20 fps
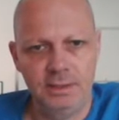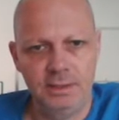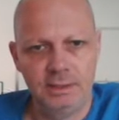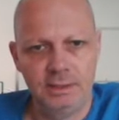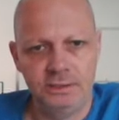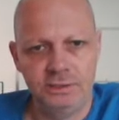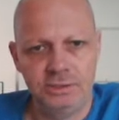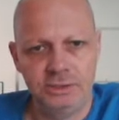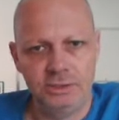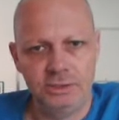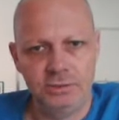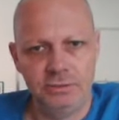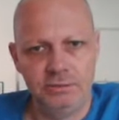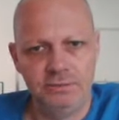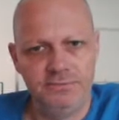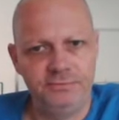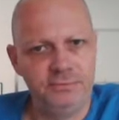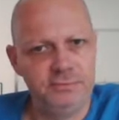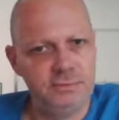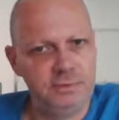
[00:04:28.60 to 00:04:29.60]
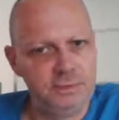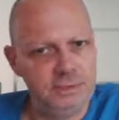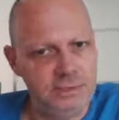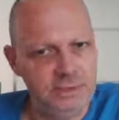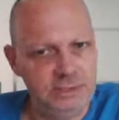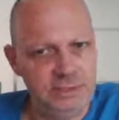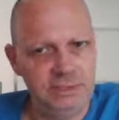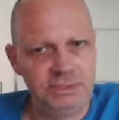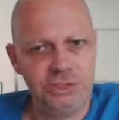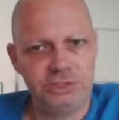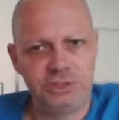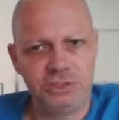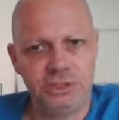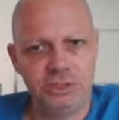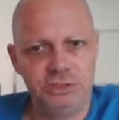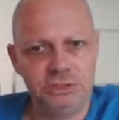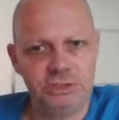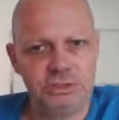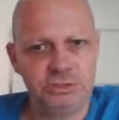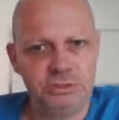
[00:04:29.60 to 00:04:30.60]
So an
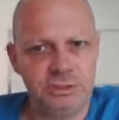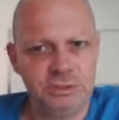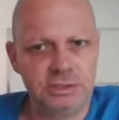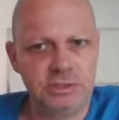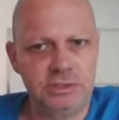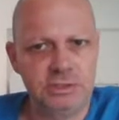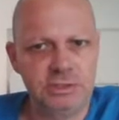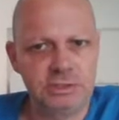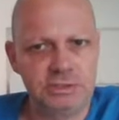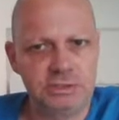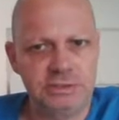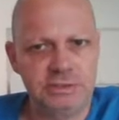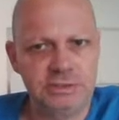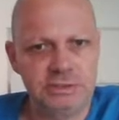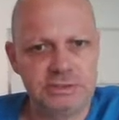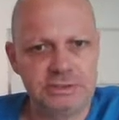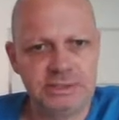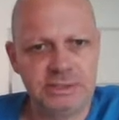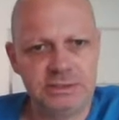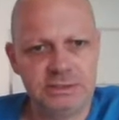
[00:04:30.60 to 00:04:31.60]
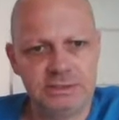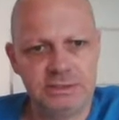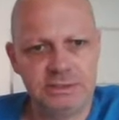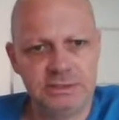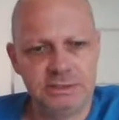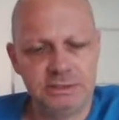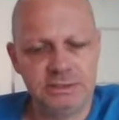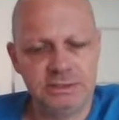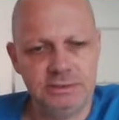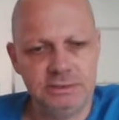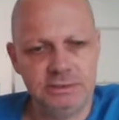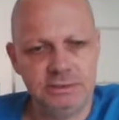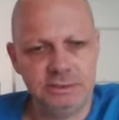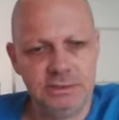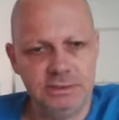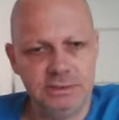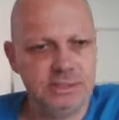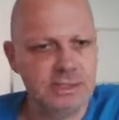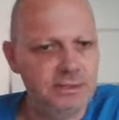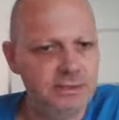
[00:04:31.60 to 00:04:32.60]
exchange occurs in the center,
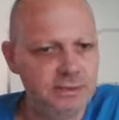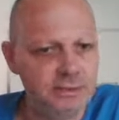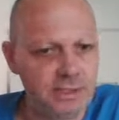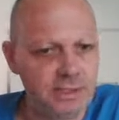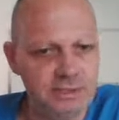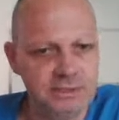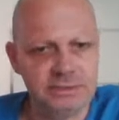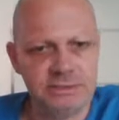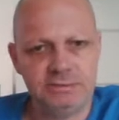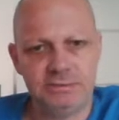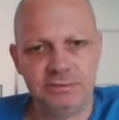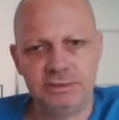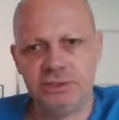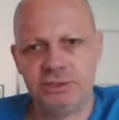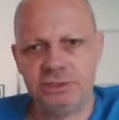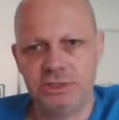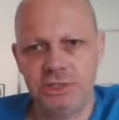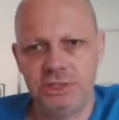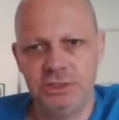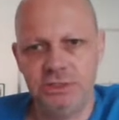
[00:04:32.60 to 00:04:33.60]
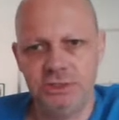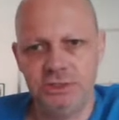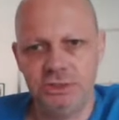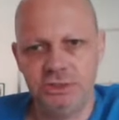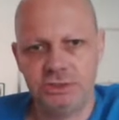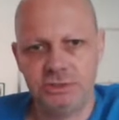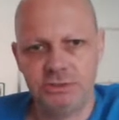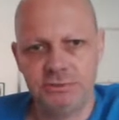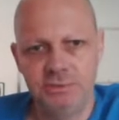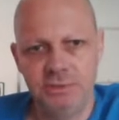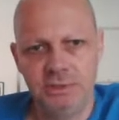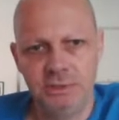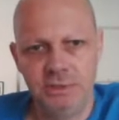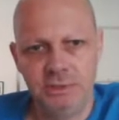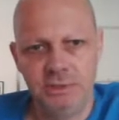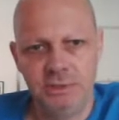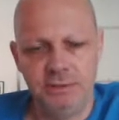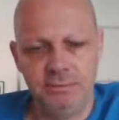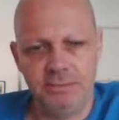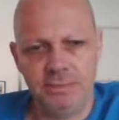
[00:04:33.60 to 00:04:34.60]
and then knights are exchanged.
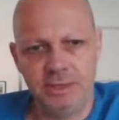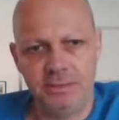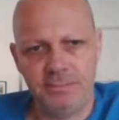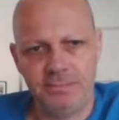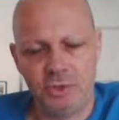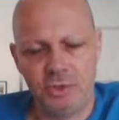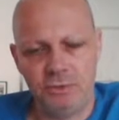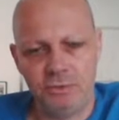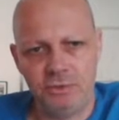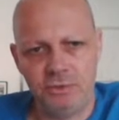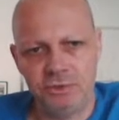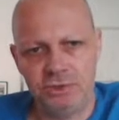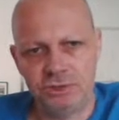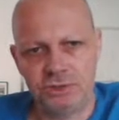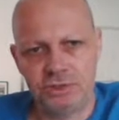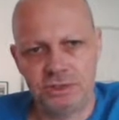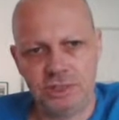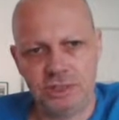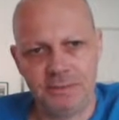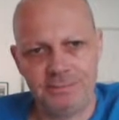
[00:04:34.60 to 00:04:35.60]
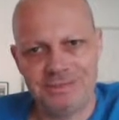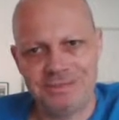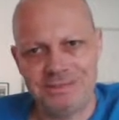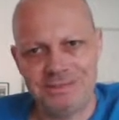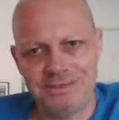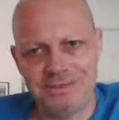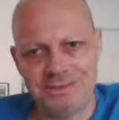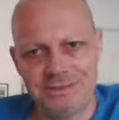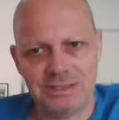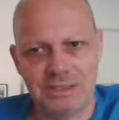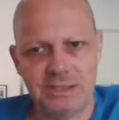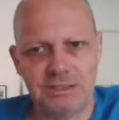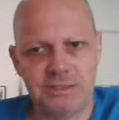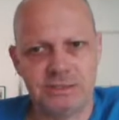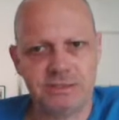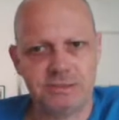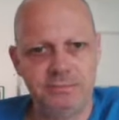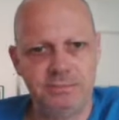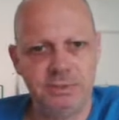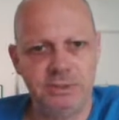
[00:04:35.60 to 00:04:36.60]
My opponent just comes and
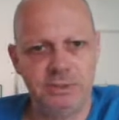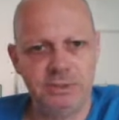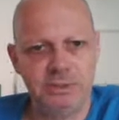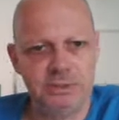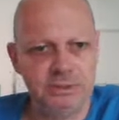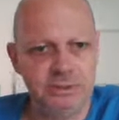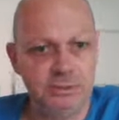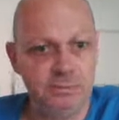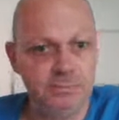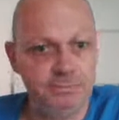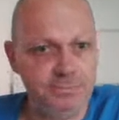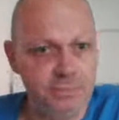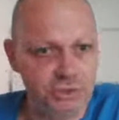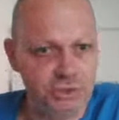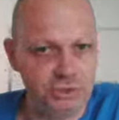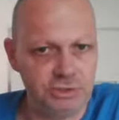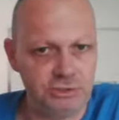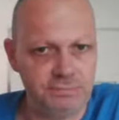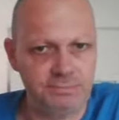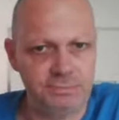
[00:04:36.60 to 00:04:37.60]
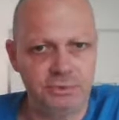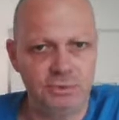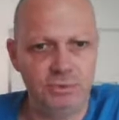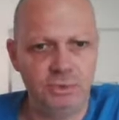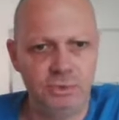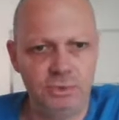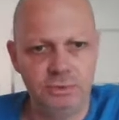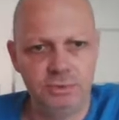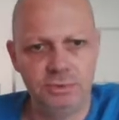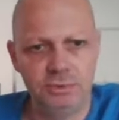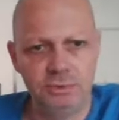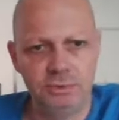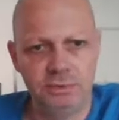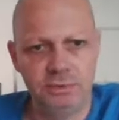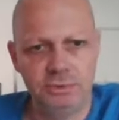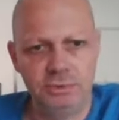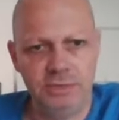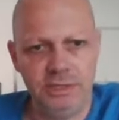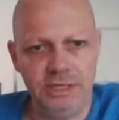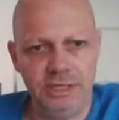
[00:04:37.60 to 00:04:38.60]
attacks my bishop on
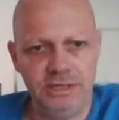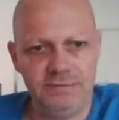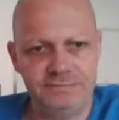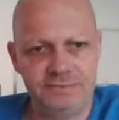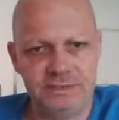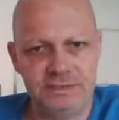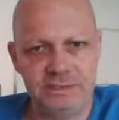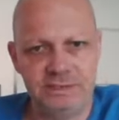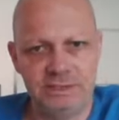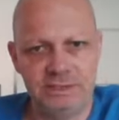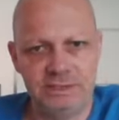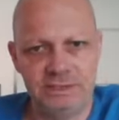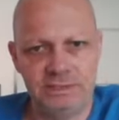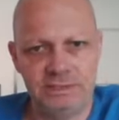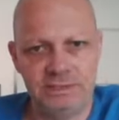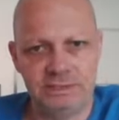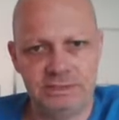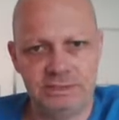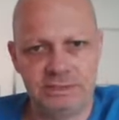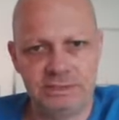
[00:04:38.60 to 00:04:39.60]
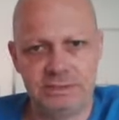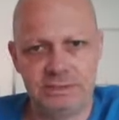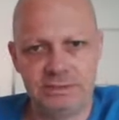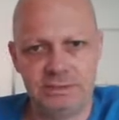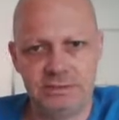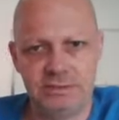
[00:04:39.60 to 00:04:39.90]
f6.